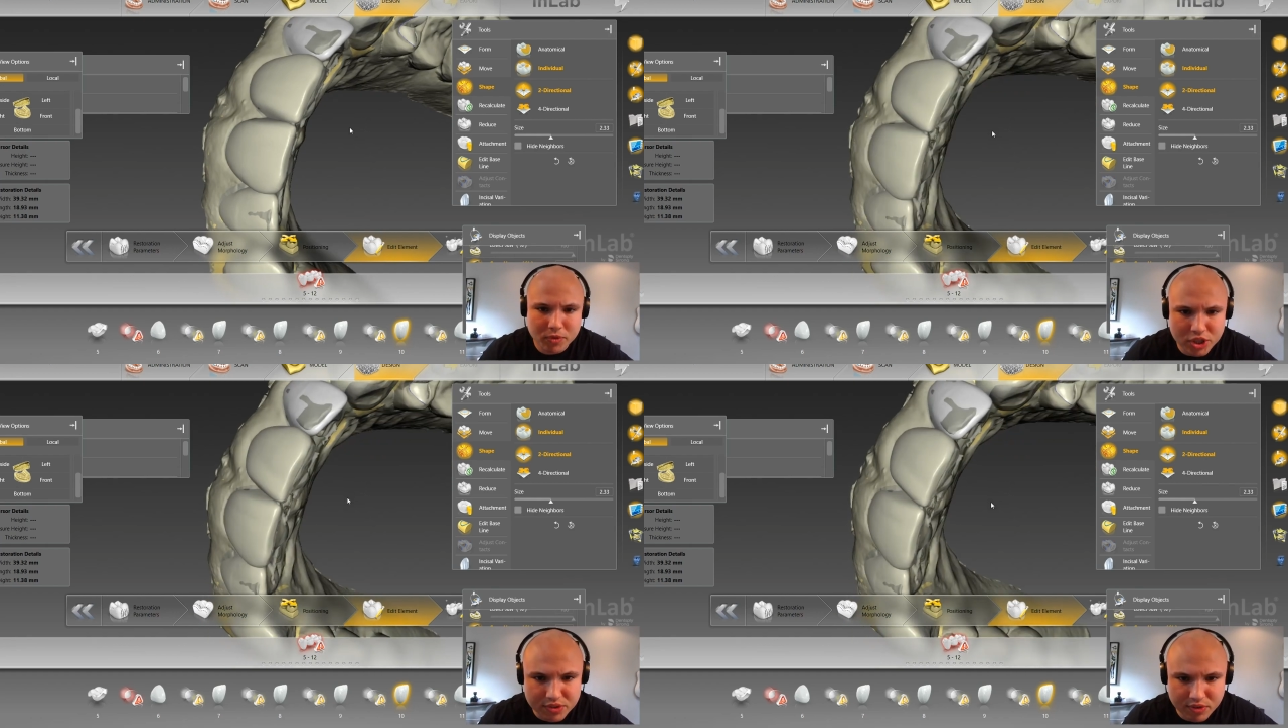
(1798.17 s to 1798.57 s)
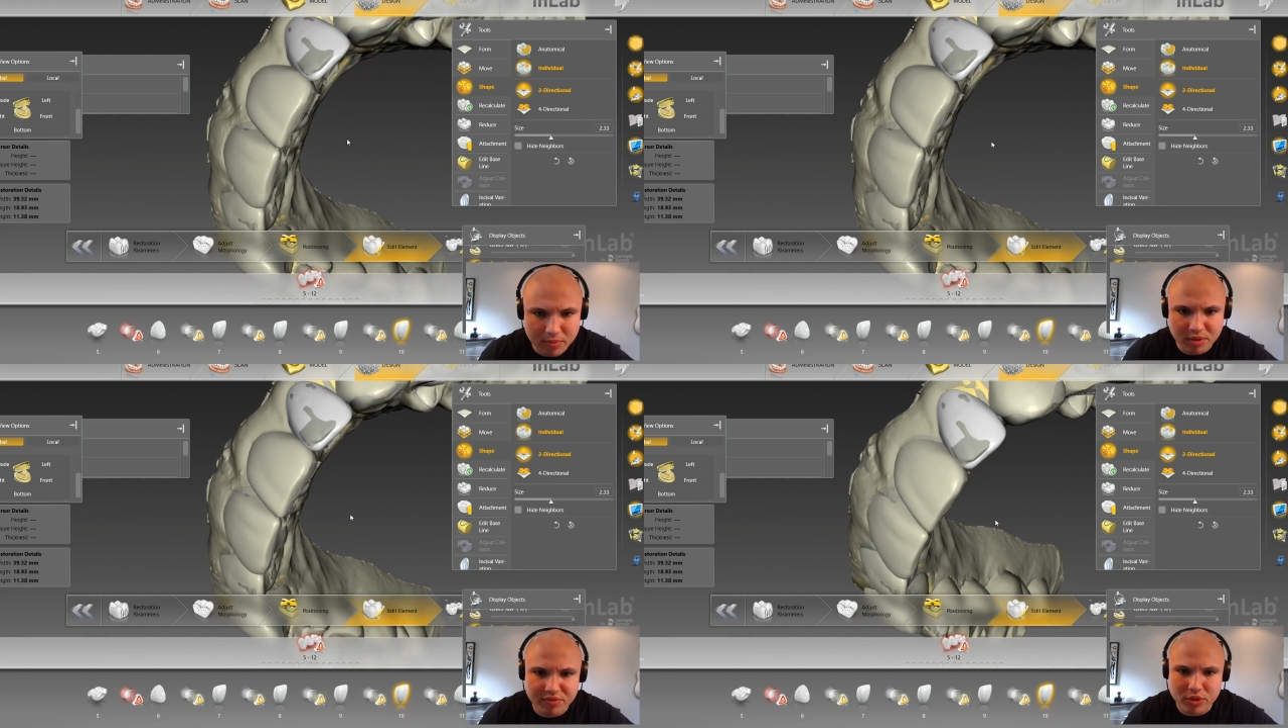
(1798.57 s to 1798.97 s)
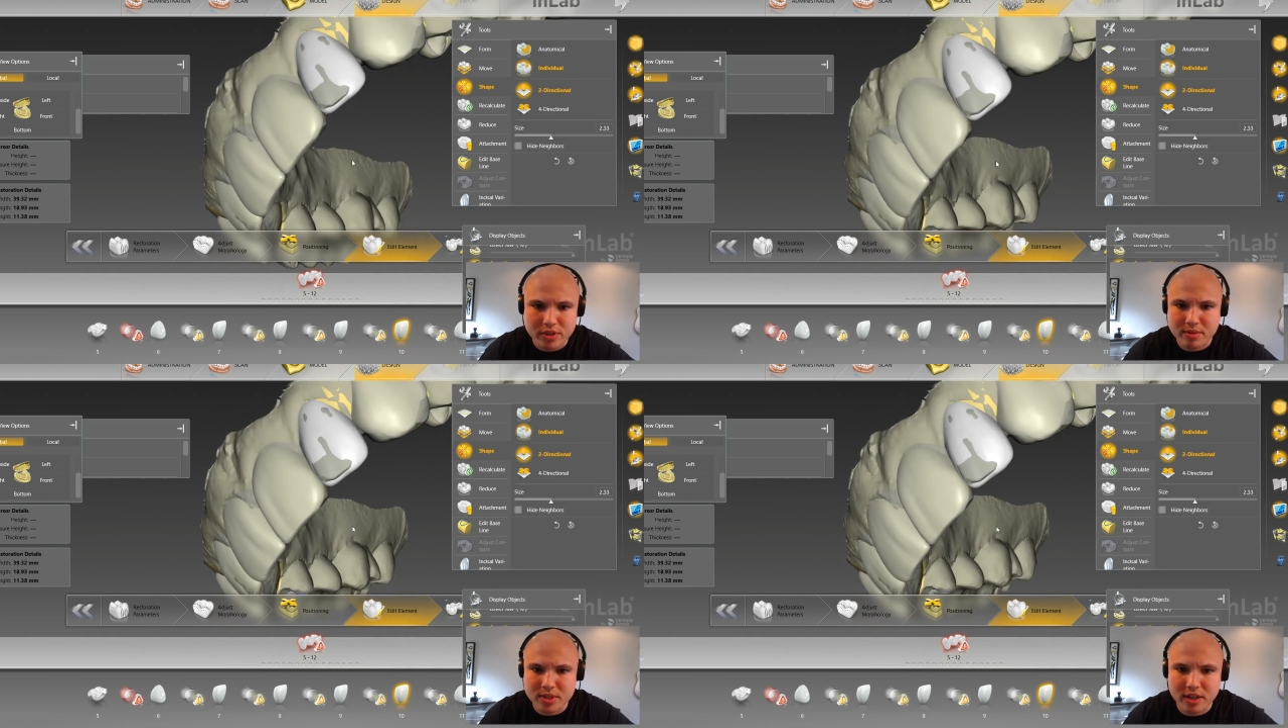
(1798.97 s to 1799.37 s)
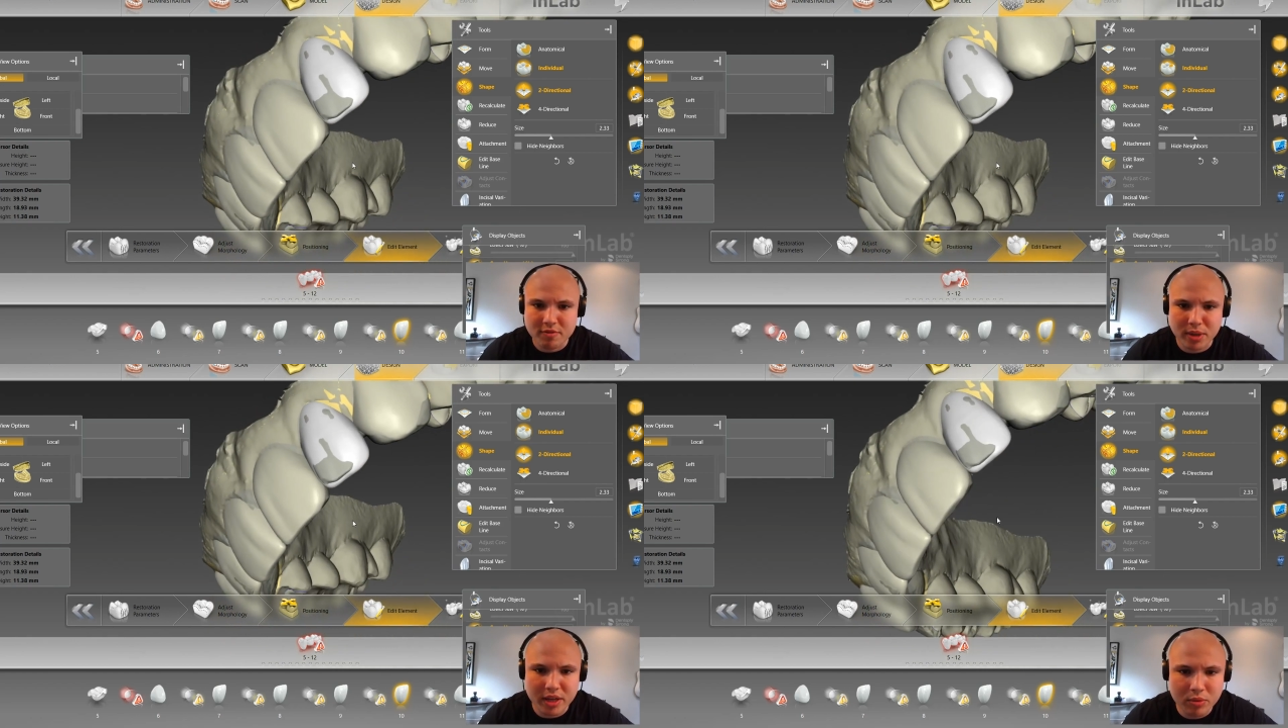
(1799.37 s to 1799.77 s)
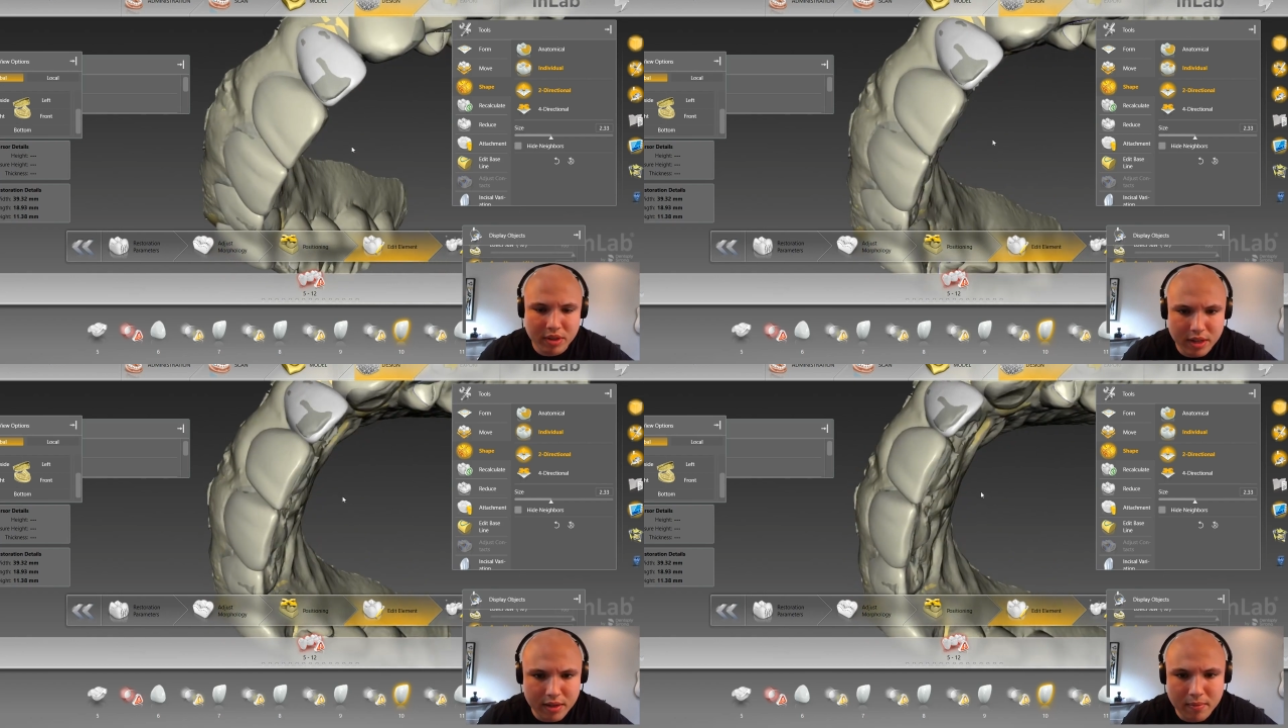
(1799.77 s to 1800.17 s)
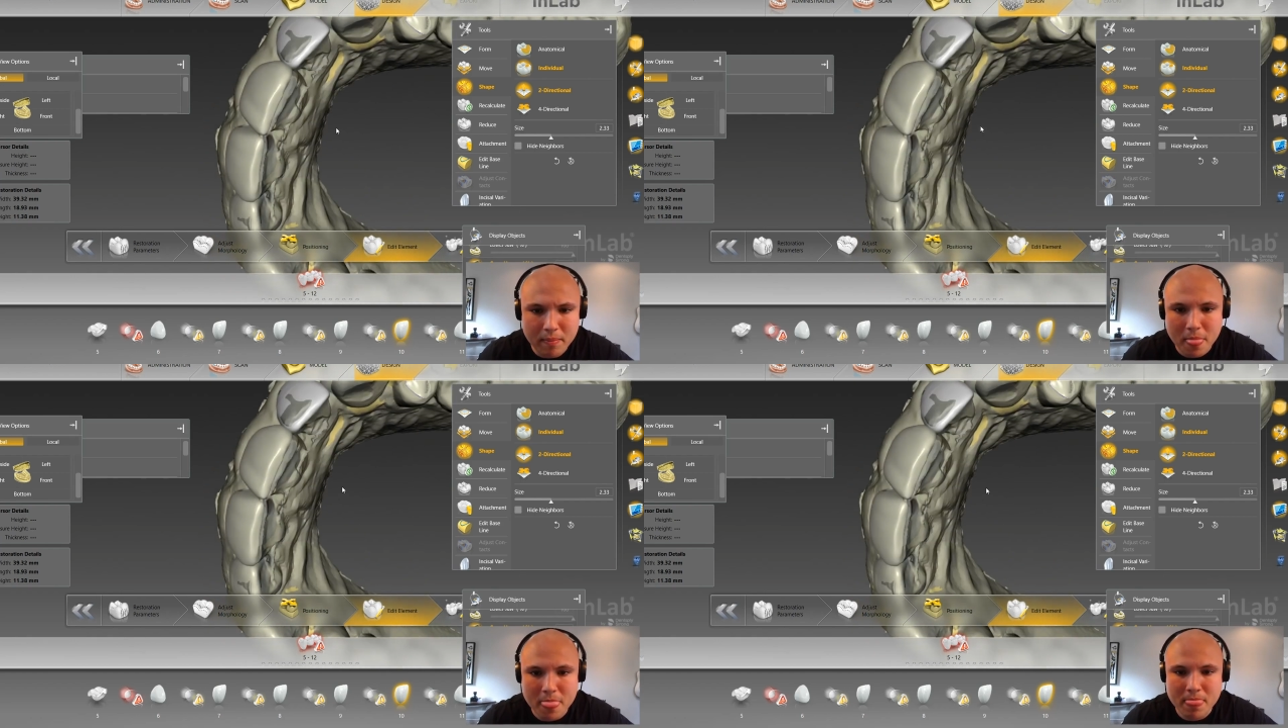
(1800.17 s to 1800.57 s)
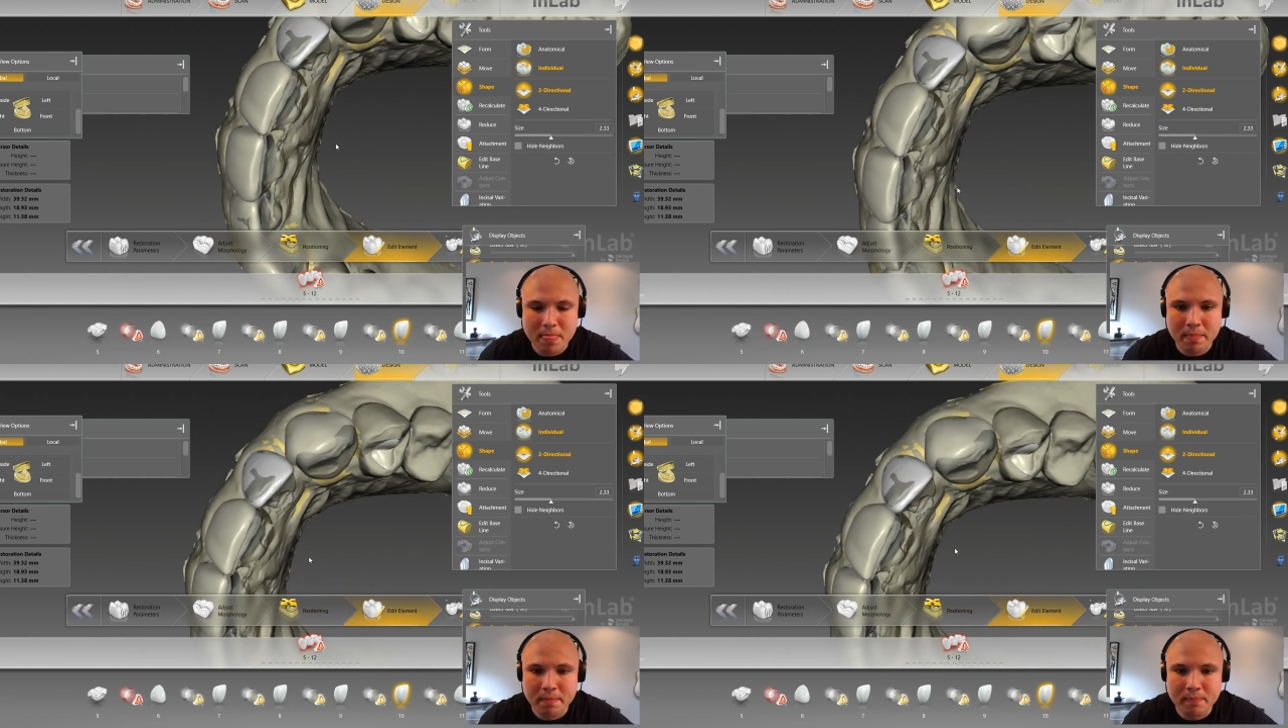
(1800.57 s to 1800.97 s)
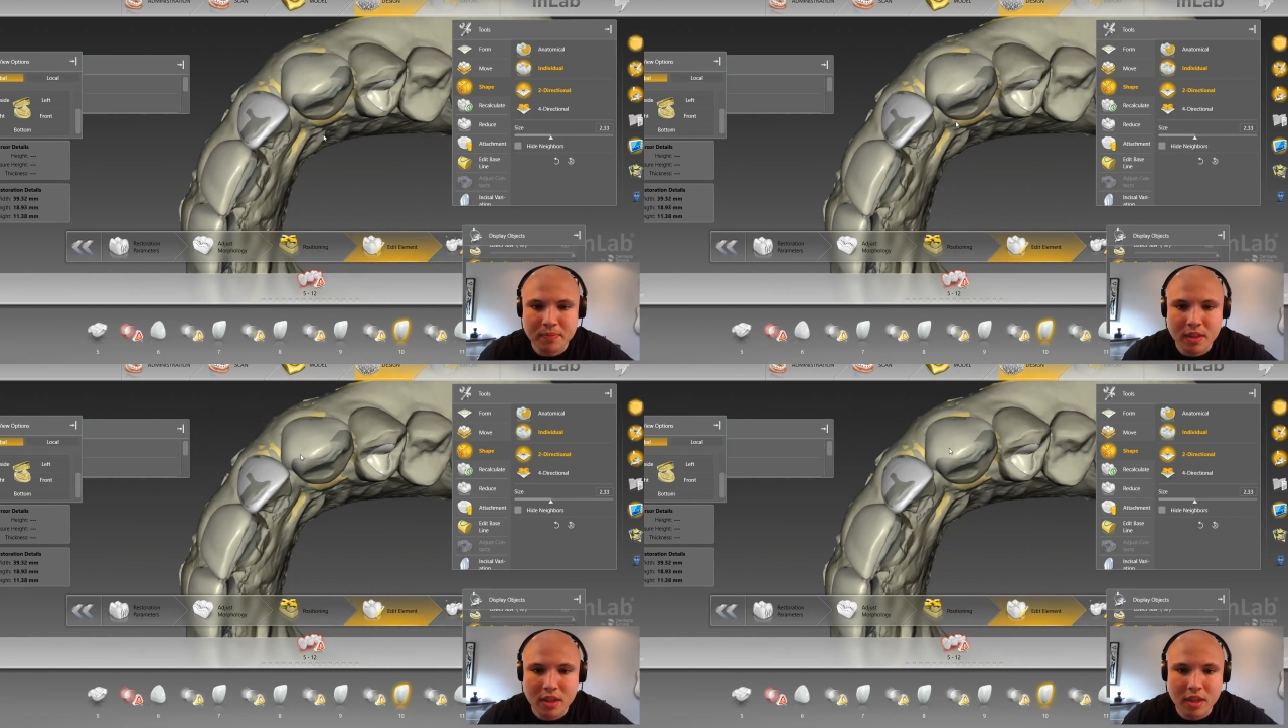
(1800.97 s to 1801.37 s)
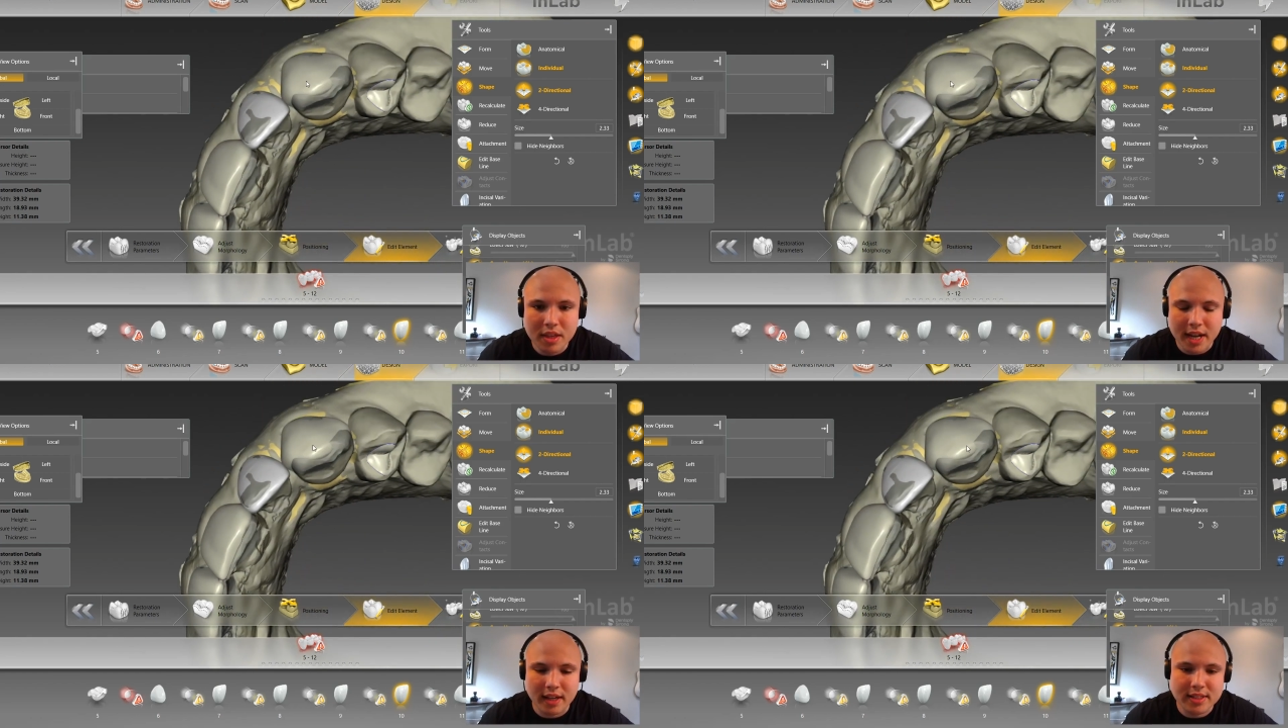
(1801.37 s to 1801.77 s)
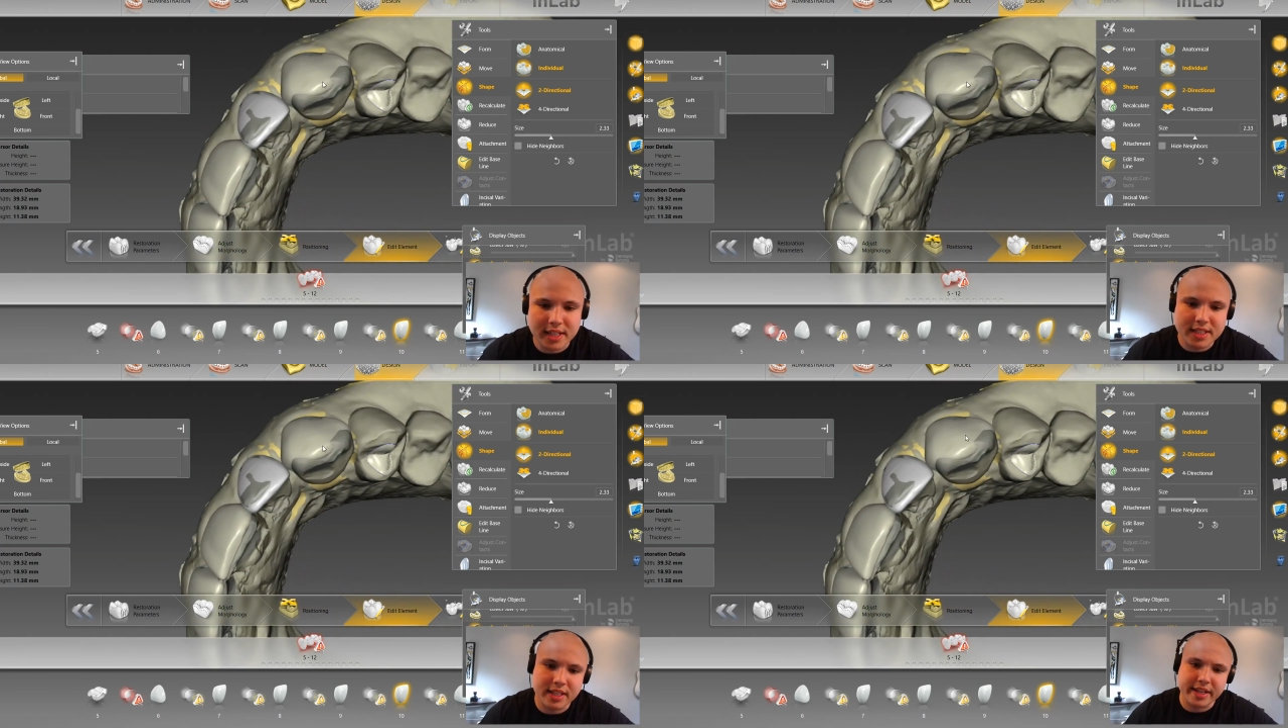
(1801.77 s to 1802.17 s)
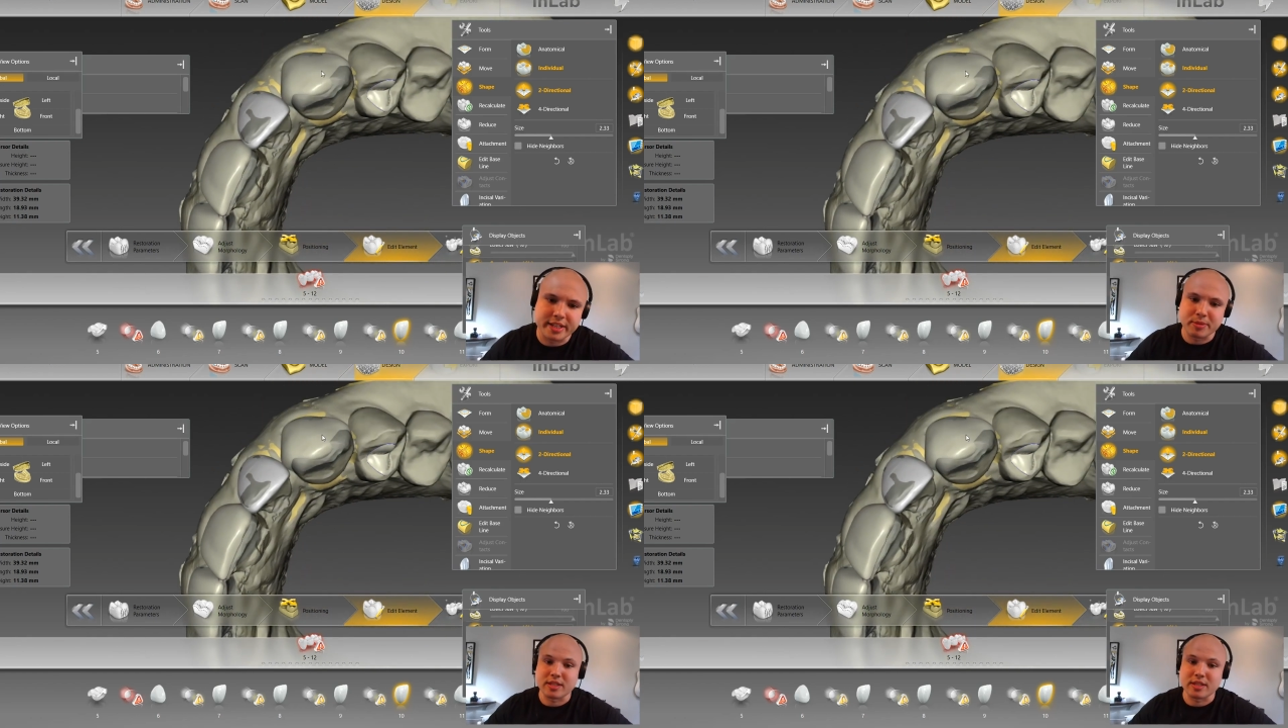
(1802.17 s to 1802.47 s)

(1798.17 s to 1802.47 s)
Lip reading: just from the few times that I've played with it. Now let's get to the cuspids.